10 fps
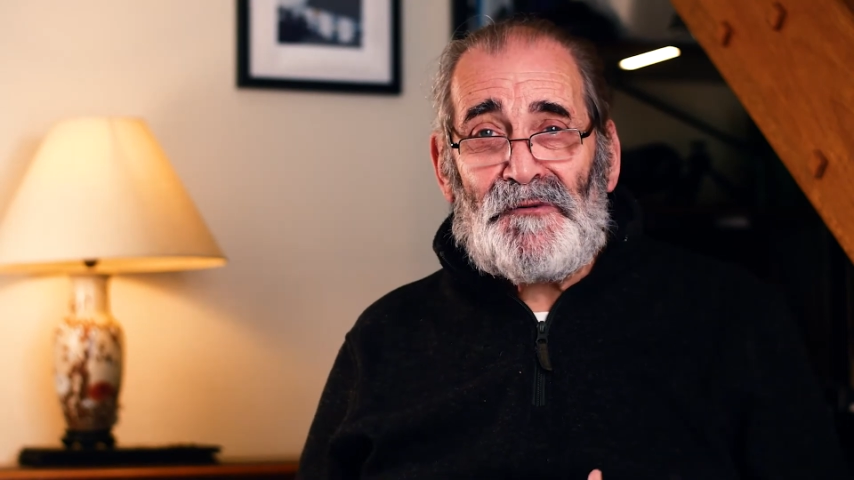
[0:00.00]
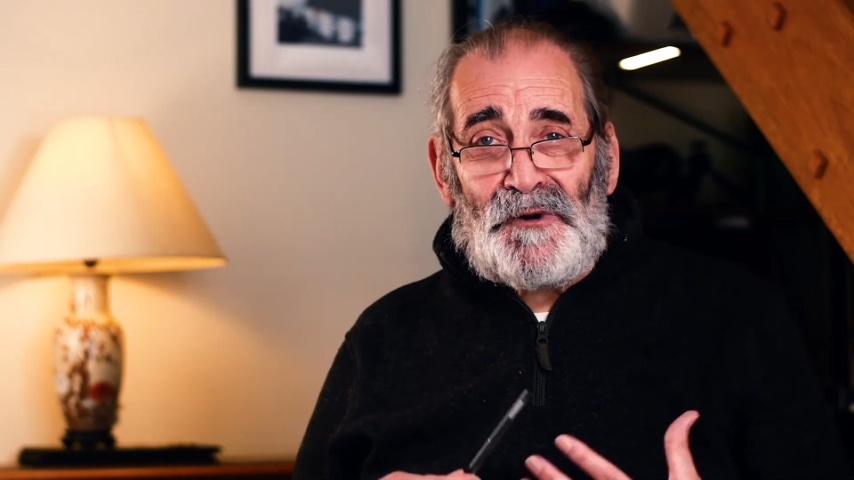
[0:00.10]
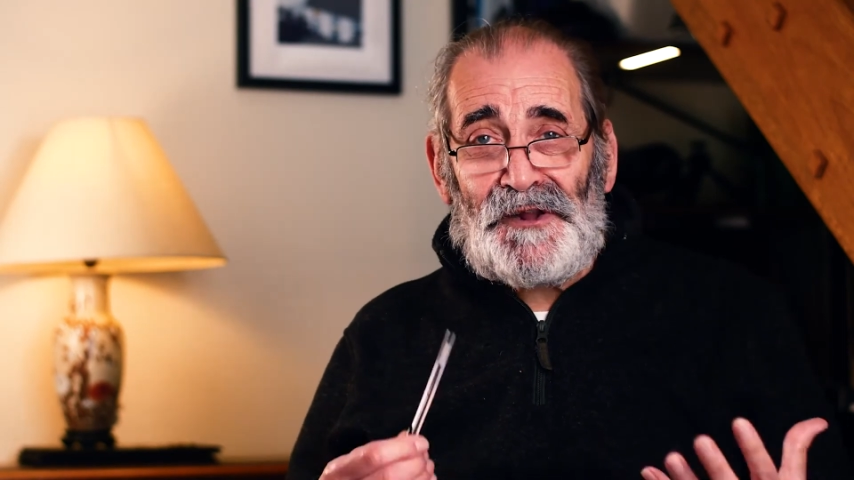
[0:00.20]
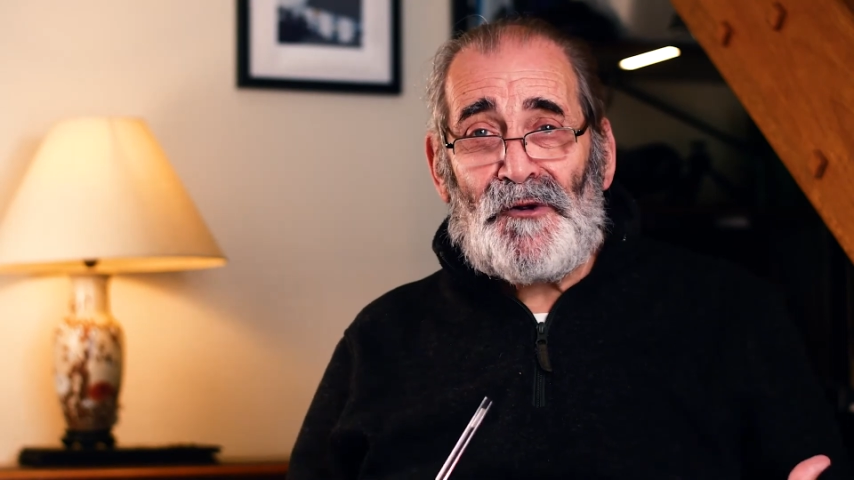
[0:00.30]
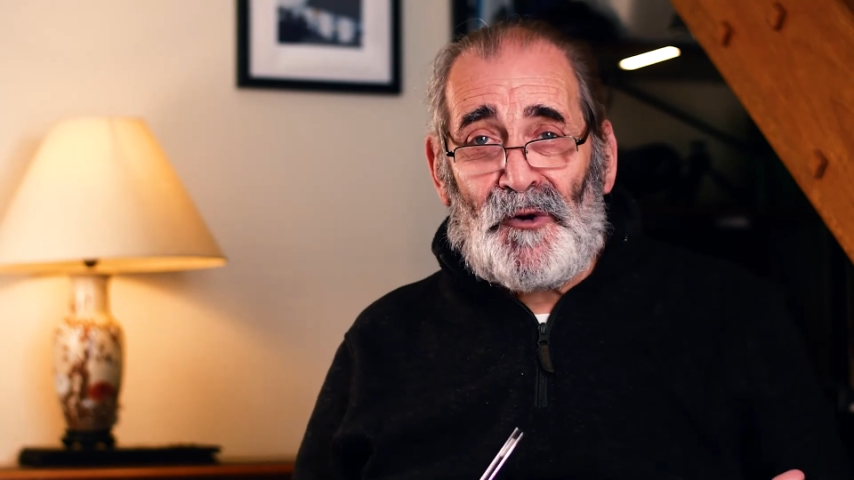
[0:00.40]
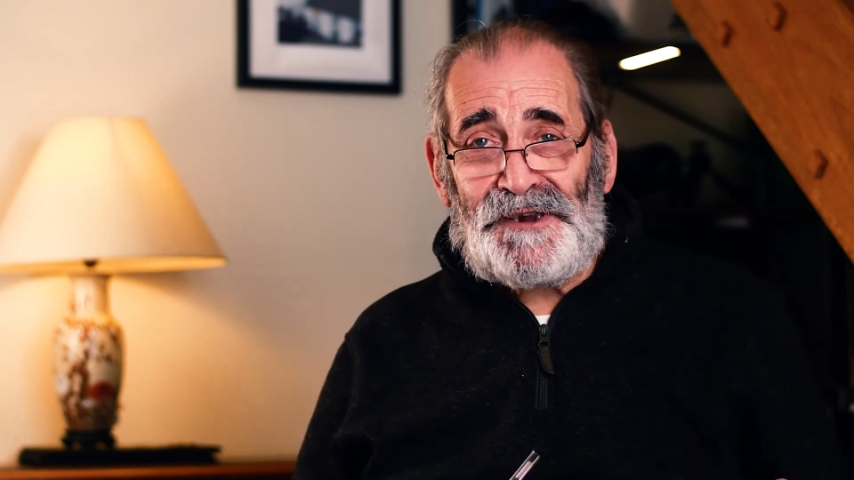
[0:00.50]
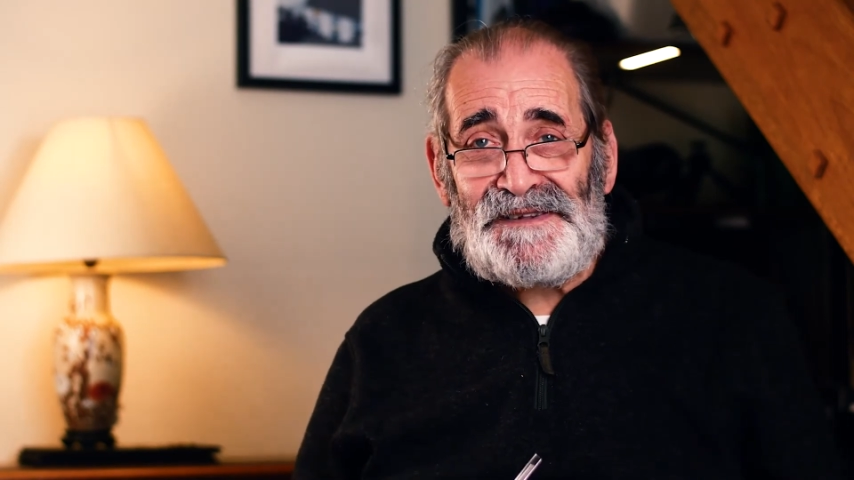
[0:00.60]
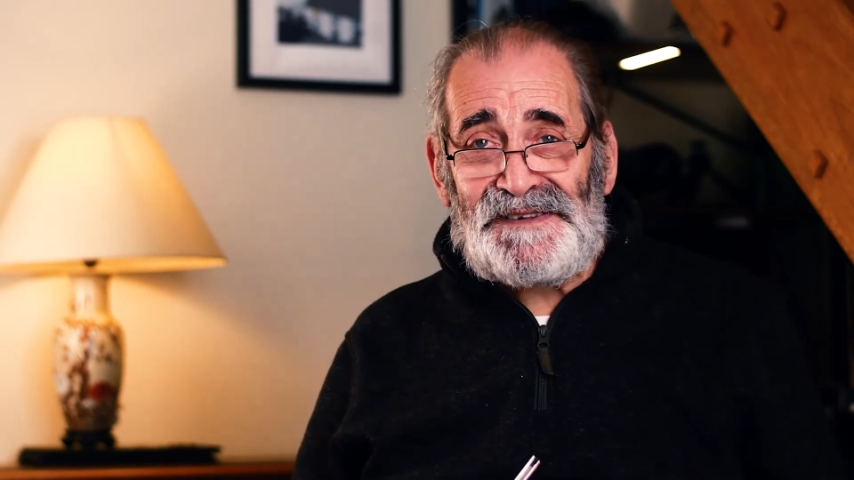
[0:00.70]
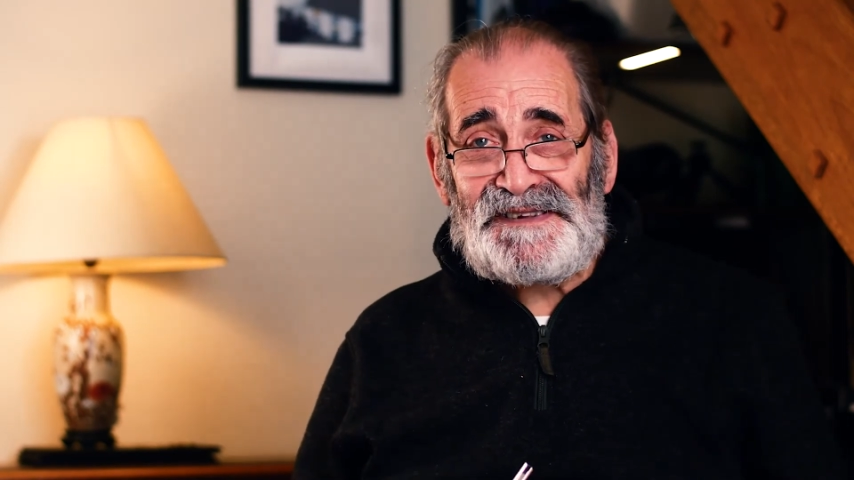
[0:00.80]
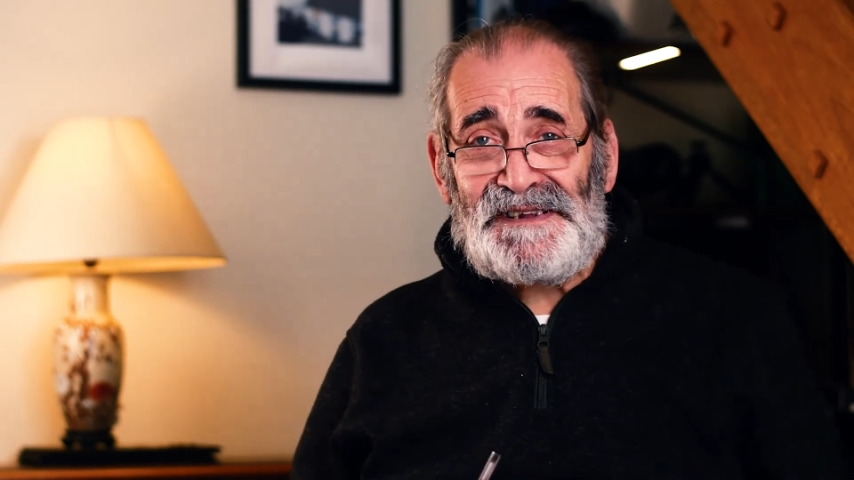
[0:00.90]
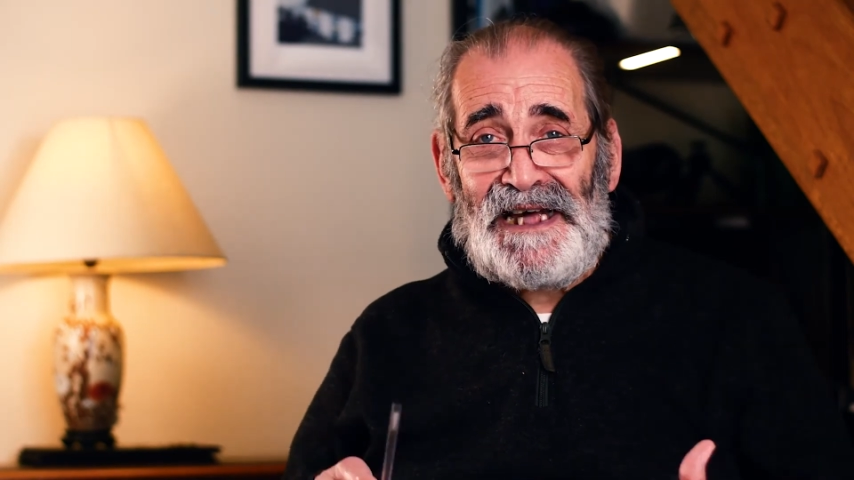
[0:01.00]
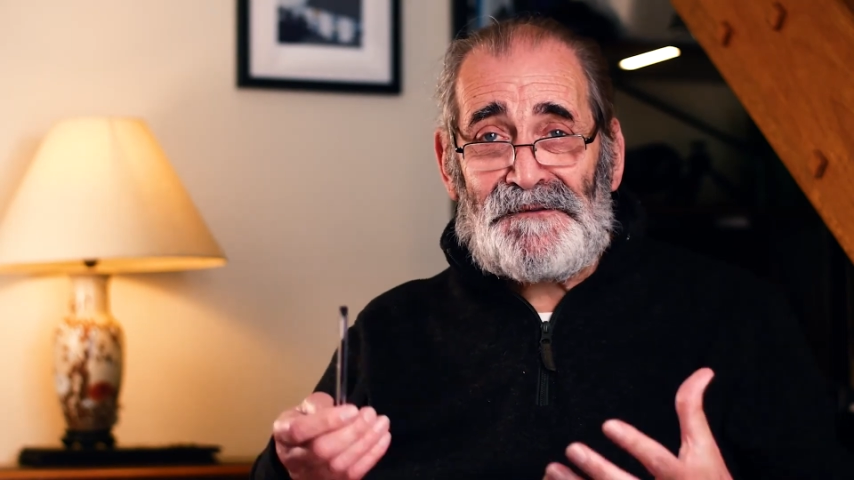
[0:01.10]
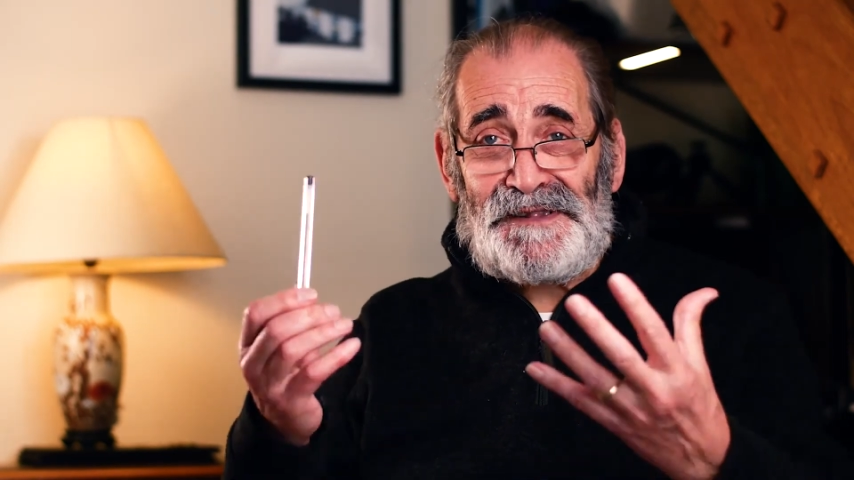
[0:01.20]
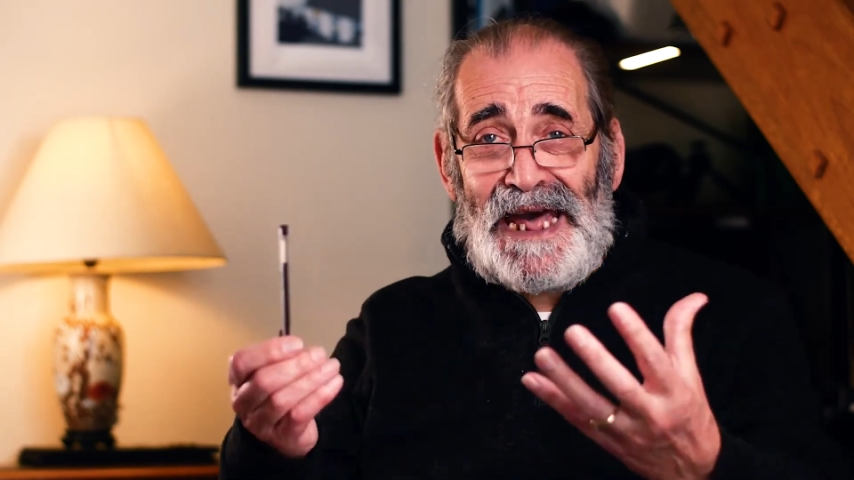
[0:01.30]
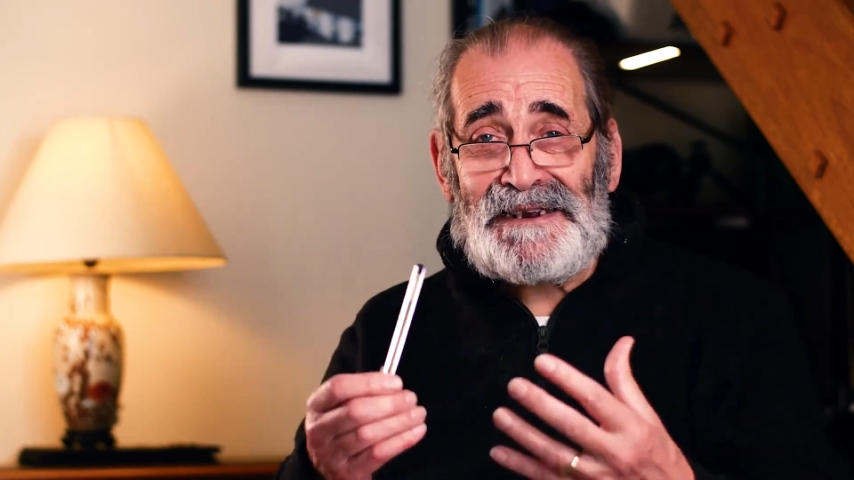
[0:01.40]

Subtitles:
with an audience and with